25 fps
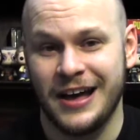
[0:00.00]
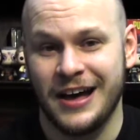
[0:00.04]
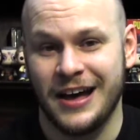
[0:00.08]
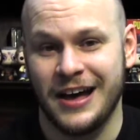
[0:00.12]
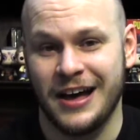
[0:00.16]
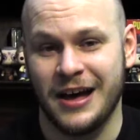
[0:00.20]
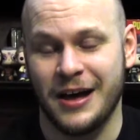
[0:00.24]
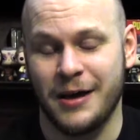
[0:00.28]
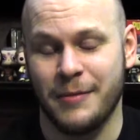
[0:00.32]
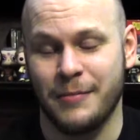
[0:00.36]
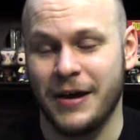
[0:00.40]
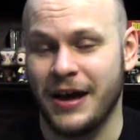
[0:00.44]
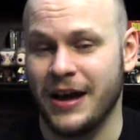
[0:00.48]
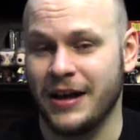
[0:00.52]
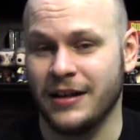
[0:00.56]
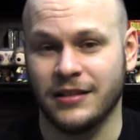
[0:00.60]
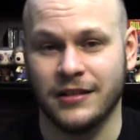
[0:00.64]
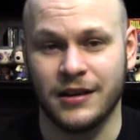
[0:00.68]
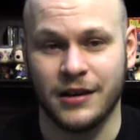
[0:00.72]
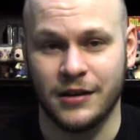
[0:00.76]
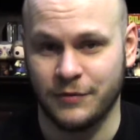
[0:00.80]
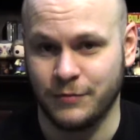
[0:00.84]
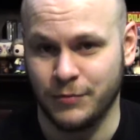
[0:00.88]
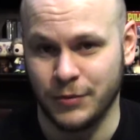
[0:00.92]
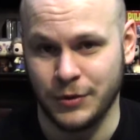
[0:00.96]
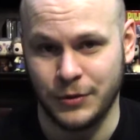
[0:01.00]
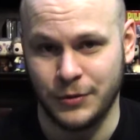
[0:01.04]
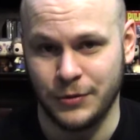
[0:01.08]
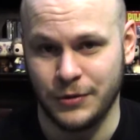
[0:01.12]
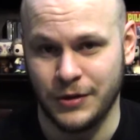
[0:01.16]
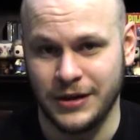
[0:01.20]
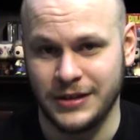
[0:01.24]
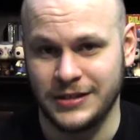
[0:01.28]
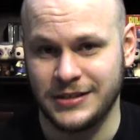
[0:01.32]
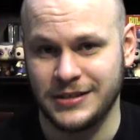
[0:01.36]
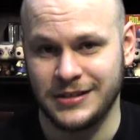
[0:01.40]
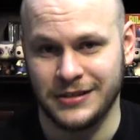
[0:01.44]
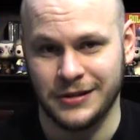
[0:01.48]
I love Blu
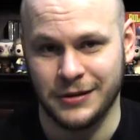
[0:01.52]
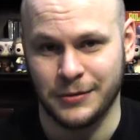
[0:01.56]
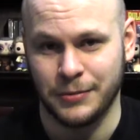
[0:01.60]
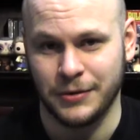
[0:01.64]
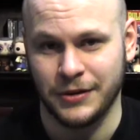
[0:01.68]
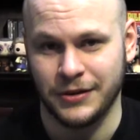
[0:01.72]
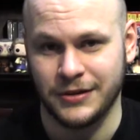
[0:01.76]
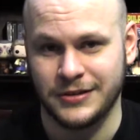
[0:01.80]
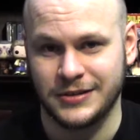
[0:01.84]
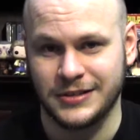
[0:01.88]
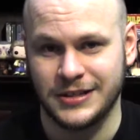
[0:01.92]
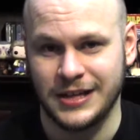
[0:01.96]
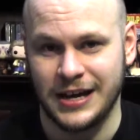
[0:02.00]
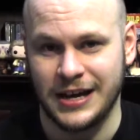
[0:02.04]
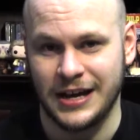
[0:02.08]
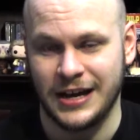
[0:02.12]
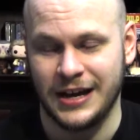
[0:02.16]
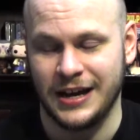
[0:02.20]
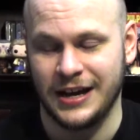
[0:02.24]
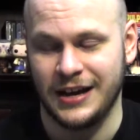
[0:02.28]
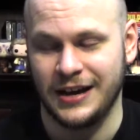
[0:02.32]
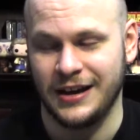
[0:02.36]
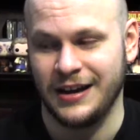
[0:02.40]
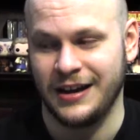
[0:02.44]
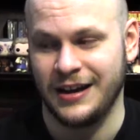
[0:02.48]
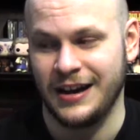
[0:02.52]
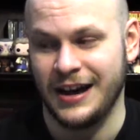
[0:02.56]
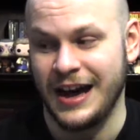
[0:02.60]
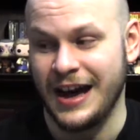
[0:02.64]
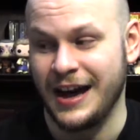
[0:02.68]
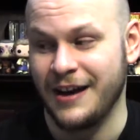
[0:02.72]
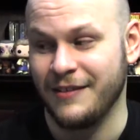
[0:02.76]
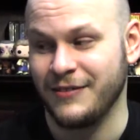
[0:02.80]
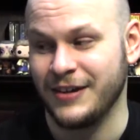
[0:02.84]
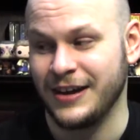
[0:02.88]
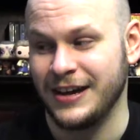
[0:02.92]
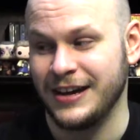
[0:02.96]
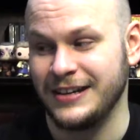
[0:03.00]
Ray Steelbooks. I
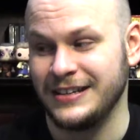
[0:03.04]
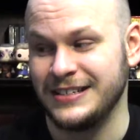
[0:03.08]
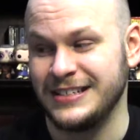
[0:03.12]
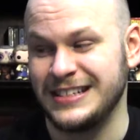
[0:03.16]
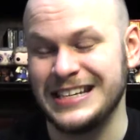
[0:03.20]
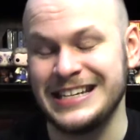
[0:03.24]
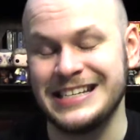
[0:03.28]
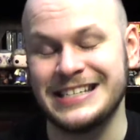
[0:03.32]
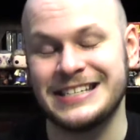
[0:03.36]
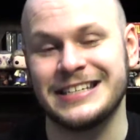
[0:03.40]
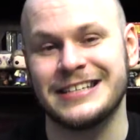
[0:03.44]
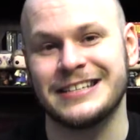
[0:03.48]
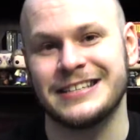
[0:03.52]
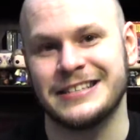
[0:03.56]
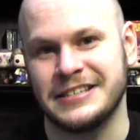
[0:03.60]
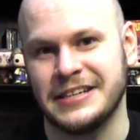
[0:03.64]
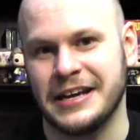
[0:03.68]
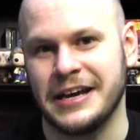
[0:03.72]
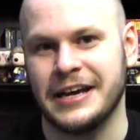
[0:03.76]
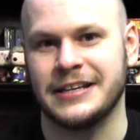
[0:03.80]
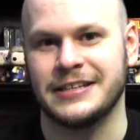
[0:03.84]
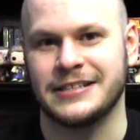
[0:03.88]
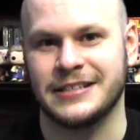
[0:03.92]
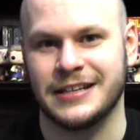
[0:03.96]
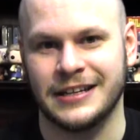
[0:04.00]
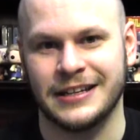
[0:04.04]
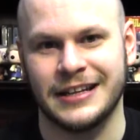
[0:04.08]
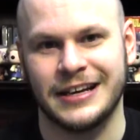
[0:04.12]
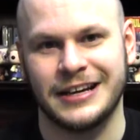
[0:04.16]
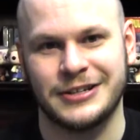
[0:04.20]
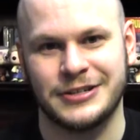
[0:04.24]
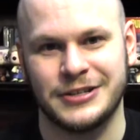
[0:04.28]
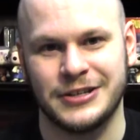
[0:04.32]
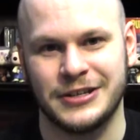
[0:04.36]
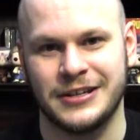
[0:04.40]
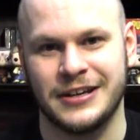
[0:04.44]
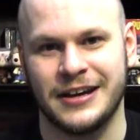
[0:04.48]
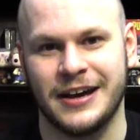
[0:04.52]
have a decent sized
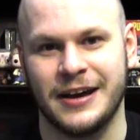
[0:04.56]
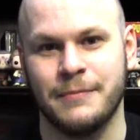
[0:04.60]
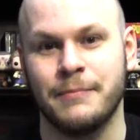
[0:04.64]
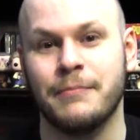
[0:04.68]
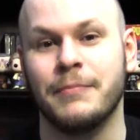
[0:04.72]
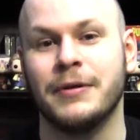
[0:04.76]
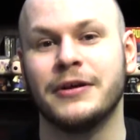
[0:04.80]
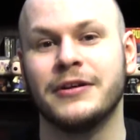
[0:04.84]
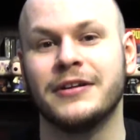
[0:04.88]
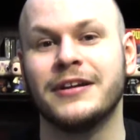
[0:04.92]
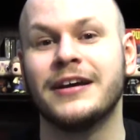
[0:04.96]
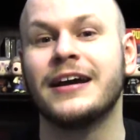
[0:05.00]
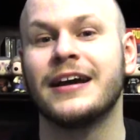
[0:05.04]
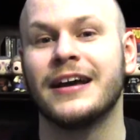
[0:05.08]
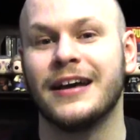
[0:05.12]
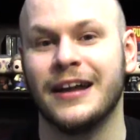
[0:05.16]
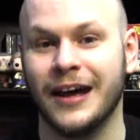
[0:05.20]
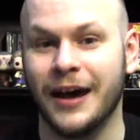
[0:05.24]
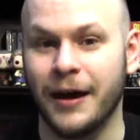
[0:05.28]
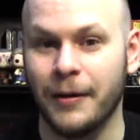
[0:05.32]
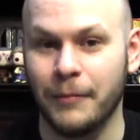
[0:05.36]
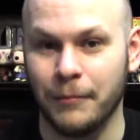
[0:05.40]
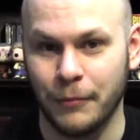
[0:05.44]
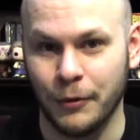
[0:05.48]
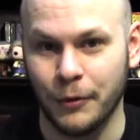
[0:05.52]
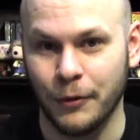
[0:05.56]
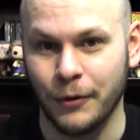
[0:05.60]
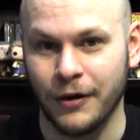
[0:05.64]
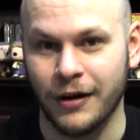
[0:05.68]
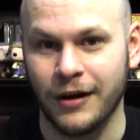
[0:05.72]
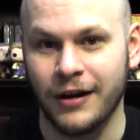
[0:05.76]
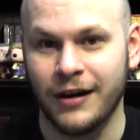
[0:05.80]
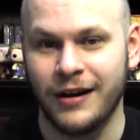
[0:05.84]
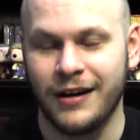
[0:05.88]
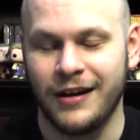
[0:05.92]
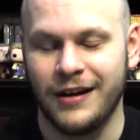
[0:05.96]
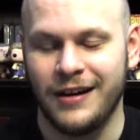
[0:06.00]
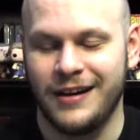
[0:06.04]
collection. I'm building it up
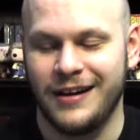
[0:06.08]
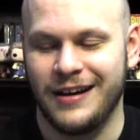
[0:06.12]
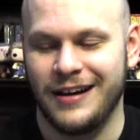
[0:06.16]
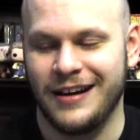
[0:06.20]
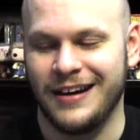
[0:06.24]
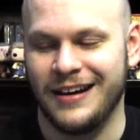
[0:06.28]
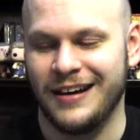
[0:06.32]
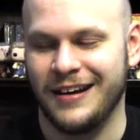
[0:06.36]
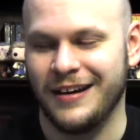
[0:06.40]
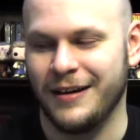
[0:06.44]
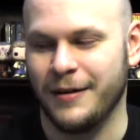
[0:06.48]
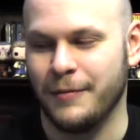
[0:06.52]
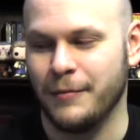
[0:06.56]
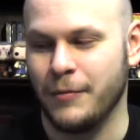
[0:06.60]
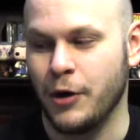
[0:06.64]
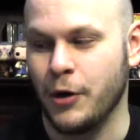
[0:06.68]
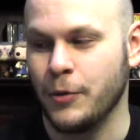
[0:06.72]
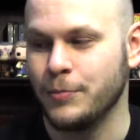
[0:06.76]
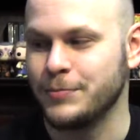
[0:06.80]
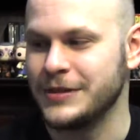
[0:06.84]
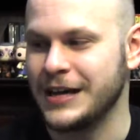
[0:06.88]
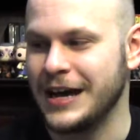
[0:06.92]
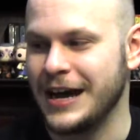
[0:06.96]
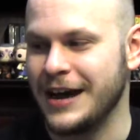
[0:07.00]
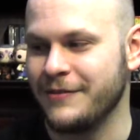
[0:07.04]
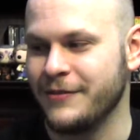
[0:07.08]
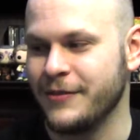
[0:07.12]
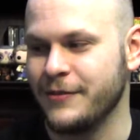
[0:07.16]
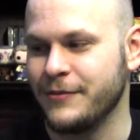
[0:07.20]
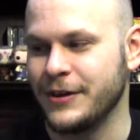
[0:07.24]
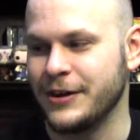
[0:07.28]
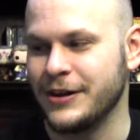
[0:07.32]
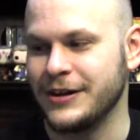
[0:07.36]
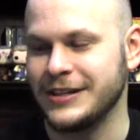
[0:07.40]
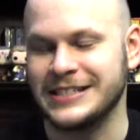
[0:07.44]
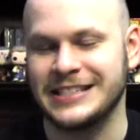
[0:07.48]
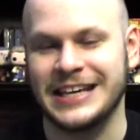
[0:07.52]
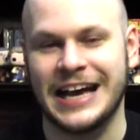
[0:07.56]
more. Hope to have a
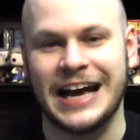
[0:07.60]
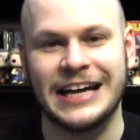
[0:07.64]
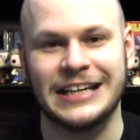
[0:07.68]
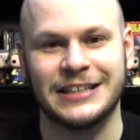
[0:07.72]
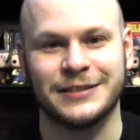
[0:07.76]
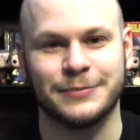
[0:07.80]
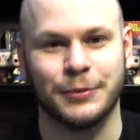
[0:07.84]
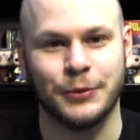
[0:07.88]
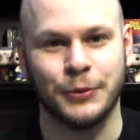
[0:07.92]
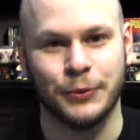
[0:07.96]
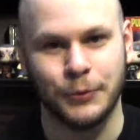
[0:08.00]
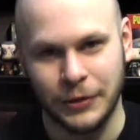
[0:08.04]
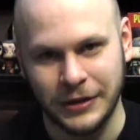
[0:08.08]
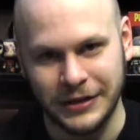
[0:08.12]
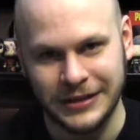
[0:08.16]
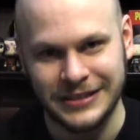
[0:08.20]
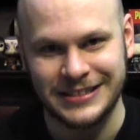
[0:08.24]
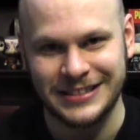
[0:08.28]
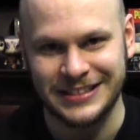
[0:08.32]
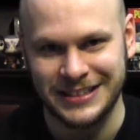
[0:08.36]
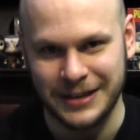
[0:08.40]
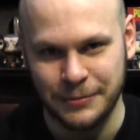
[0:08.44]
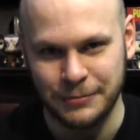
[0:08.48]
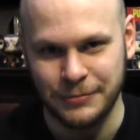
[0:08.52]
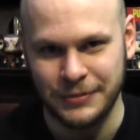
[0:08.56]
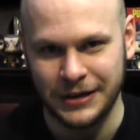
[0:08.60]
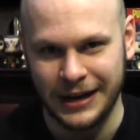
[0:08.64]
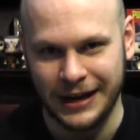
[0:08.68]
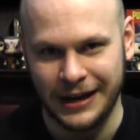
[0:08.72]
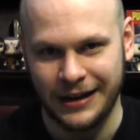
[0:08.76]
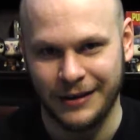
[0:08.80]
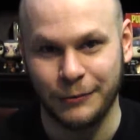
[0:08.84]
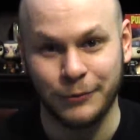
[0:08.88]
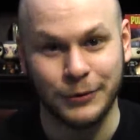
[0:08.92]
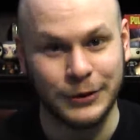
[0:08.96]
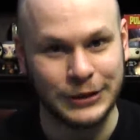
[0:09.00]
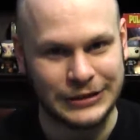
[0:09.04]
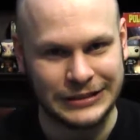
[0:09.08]
very sizable one
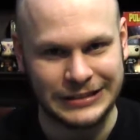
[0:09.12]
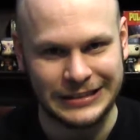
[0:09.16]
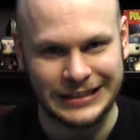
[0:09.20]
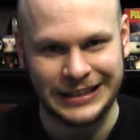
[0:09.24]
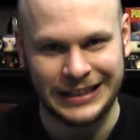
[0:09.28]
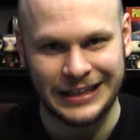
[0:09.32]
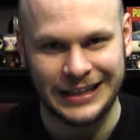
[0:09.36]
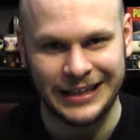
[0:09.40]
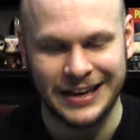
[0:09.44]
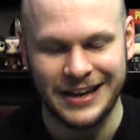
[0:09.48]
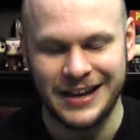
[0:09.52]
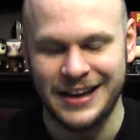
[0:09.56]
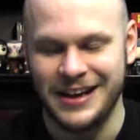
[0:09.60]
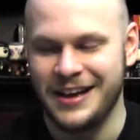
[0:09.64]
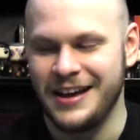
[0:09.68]
someday. We'll see.